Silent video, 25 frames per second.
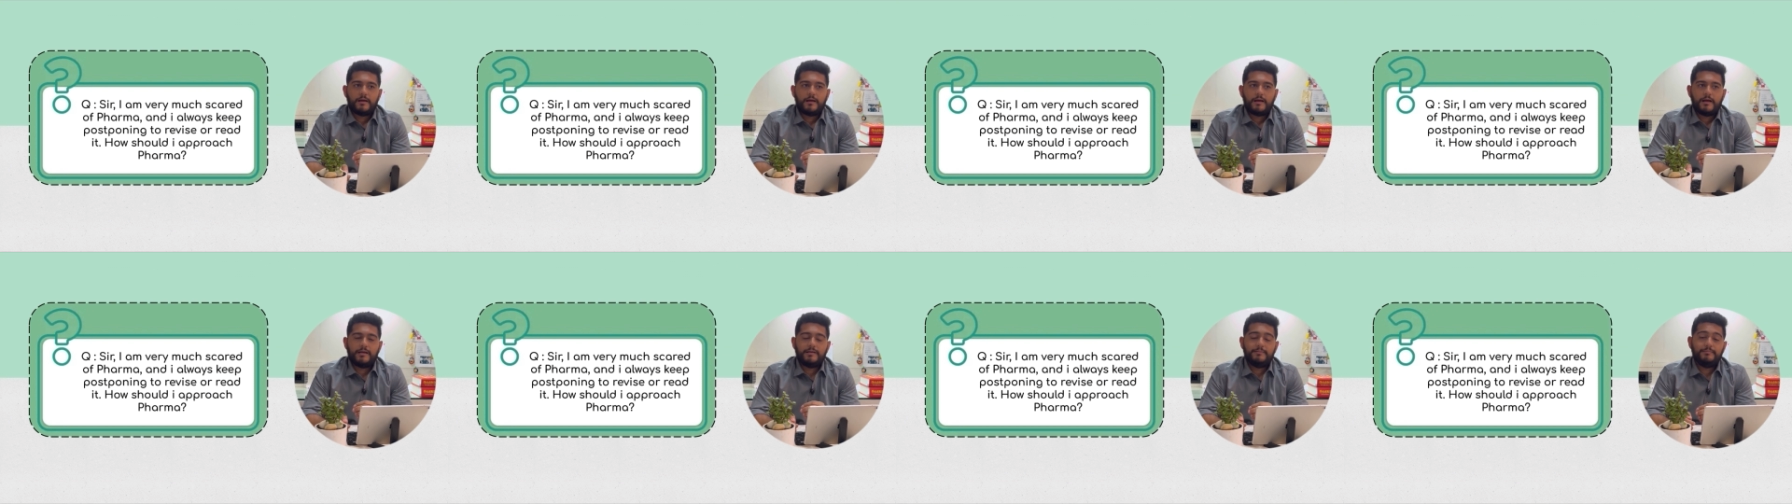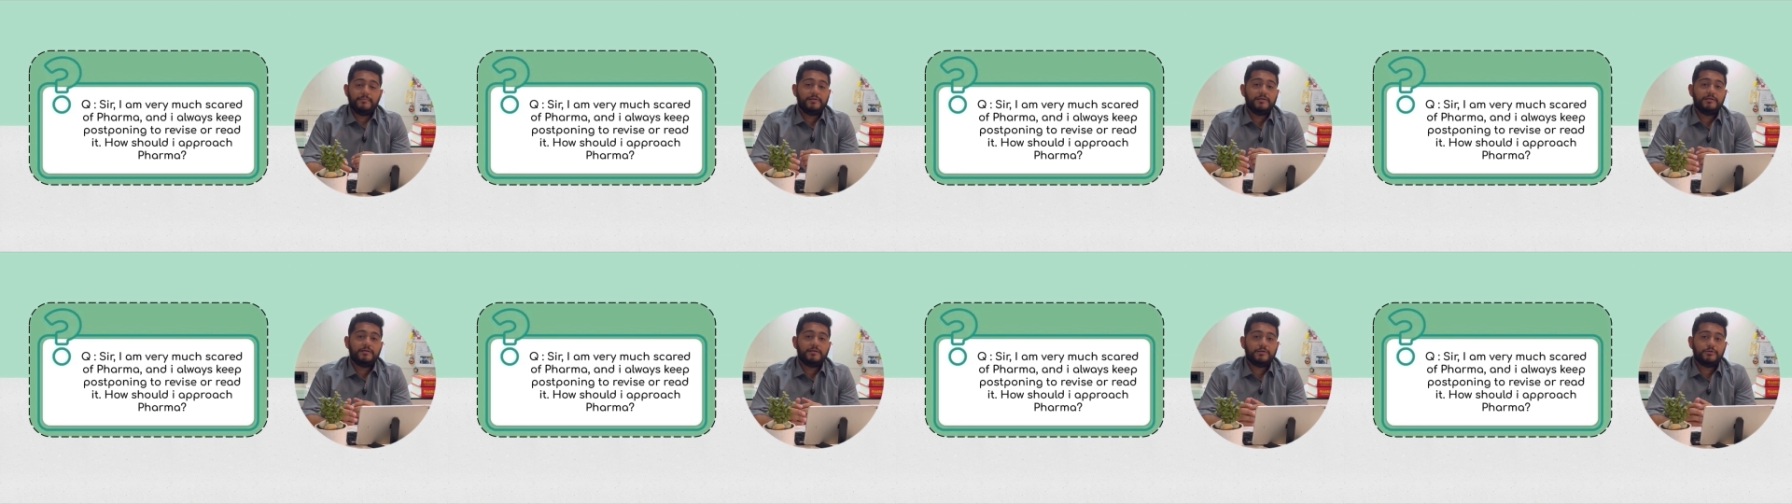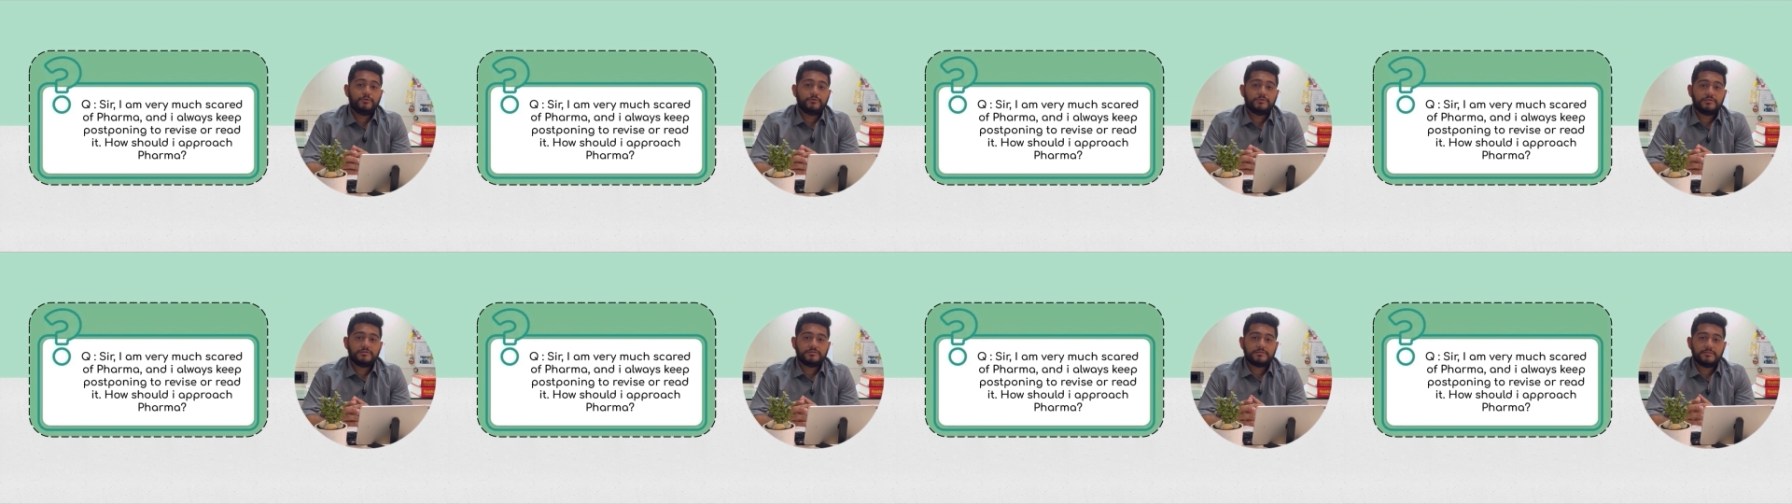I immediately
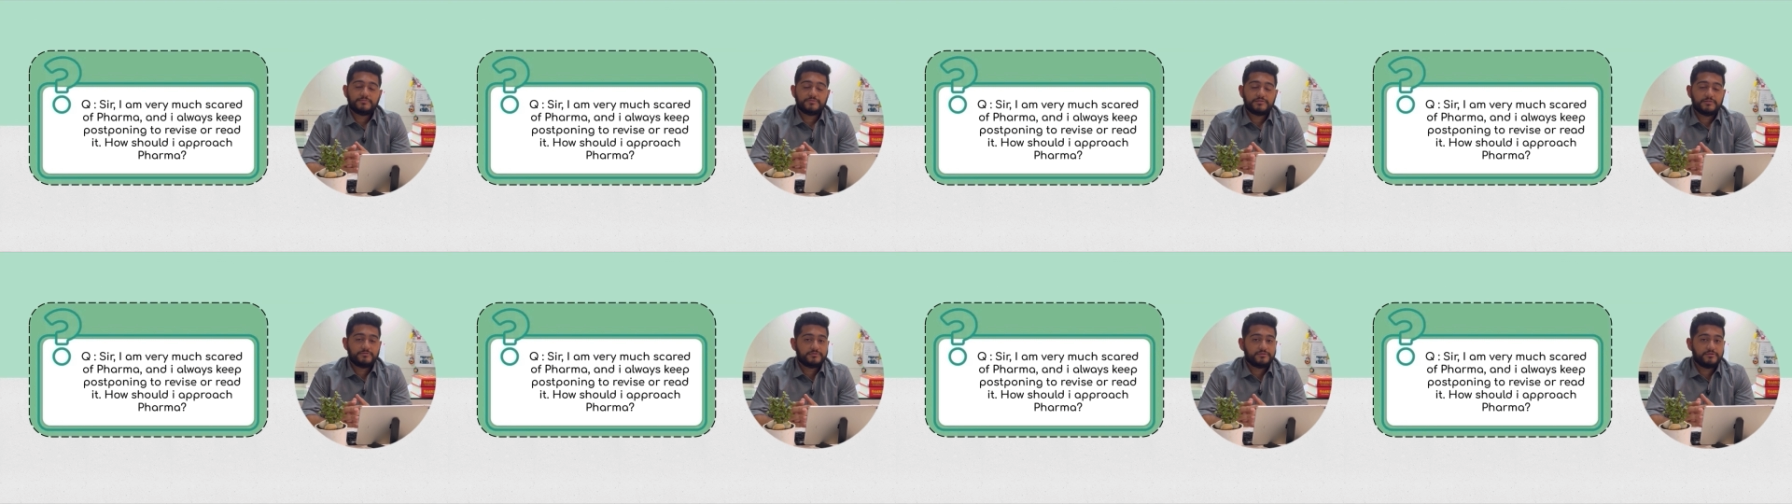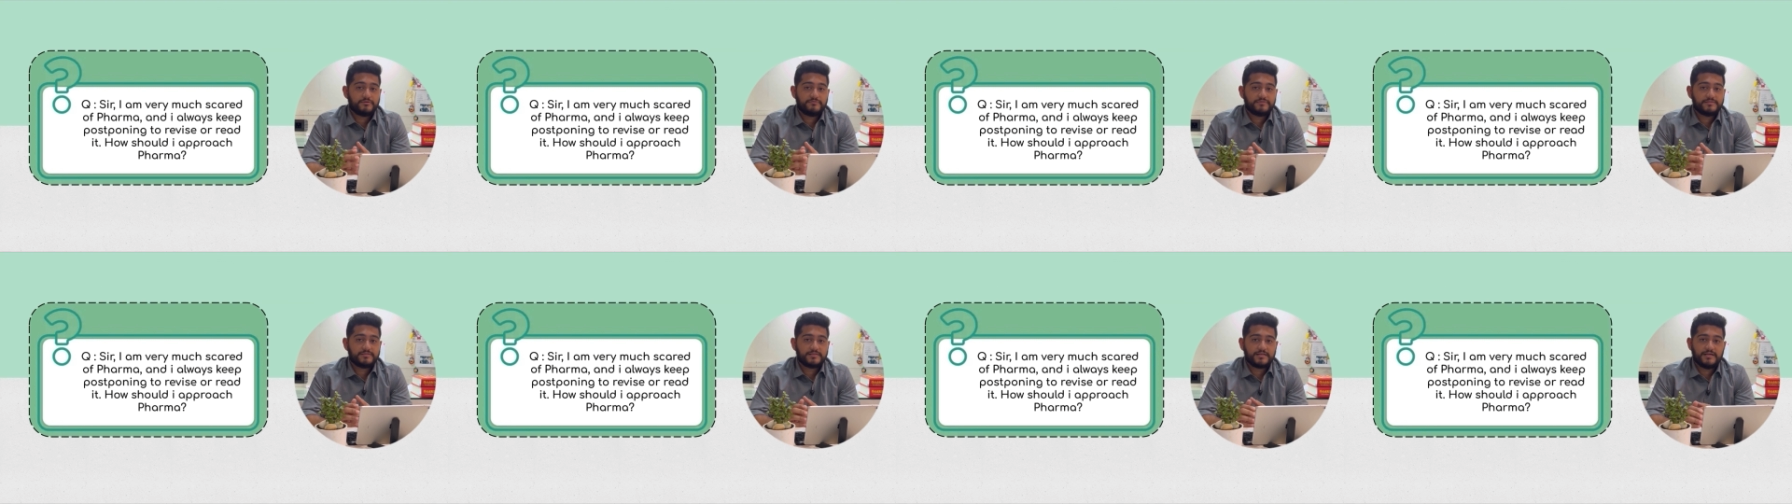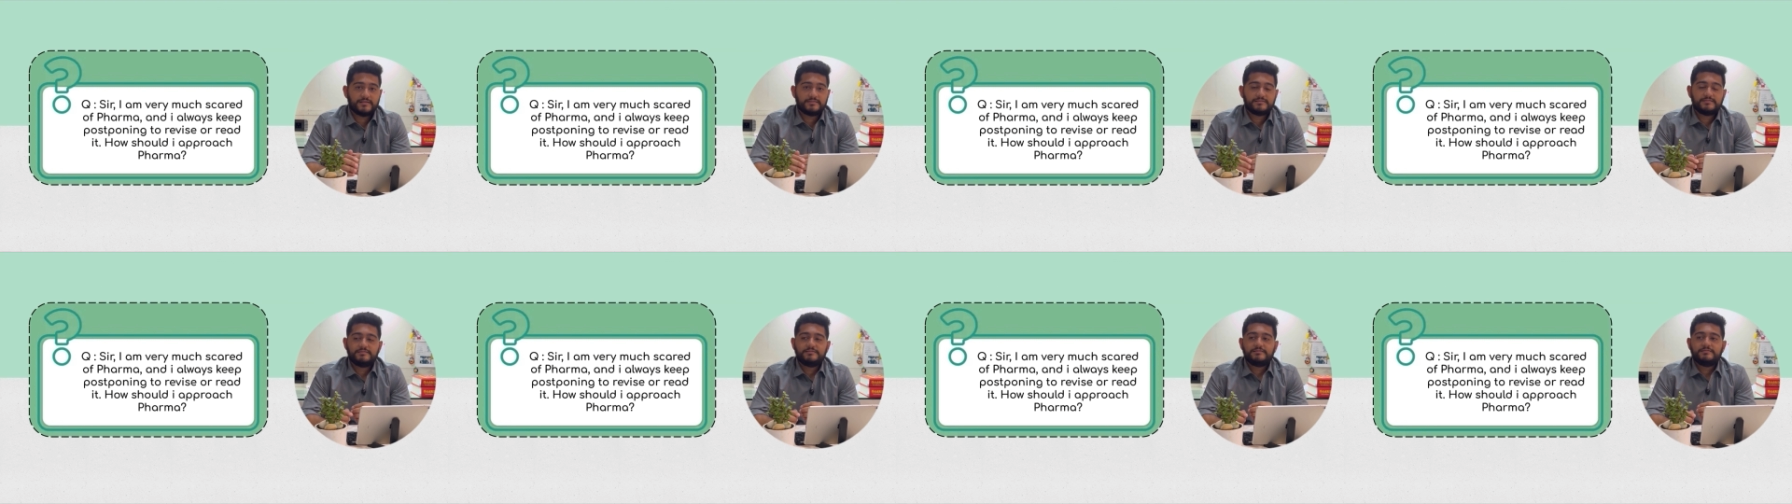took the subscription of his
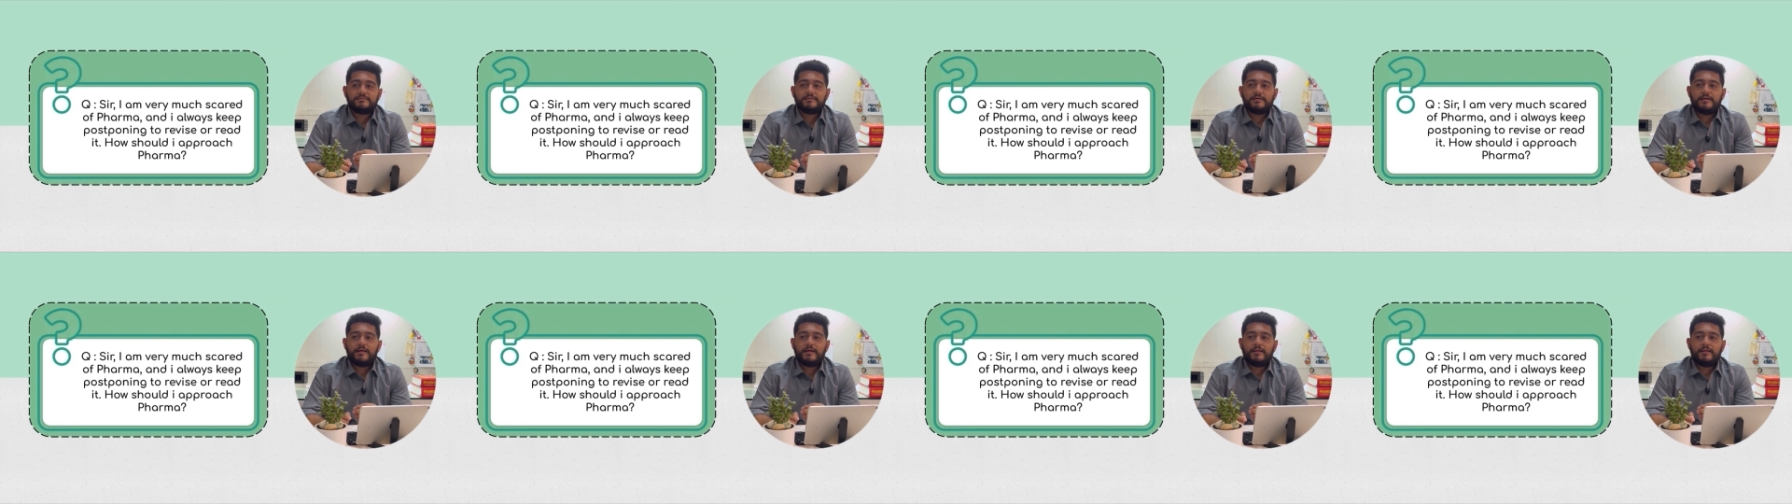classes,